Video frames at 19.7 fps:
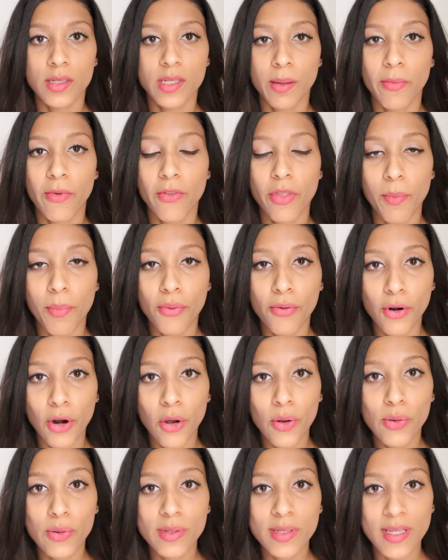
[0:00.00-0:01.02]
Some of the
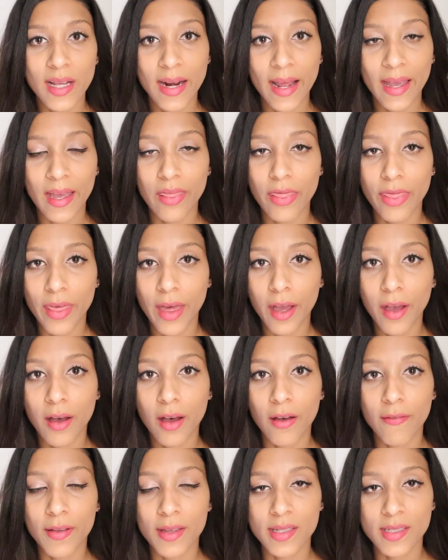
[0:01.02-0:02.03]
pros that I can think
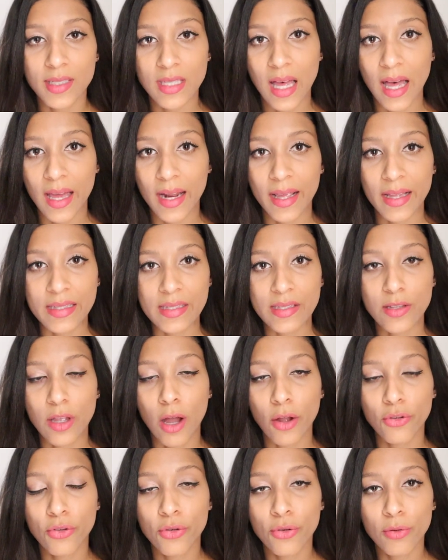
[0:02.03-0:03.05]
of is that it's
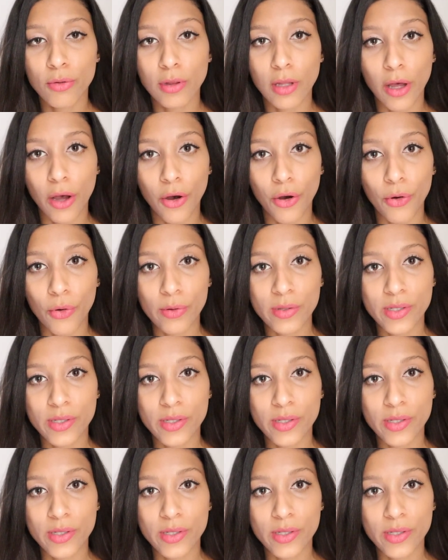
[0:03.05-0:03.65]
not too low,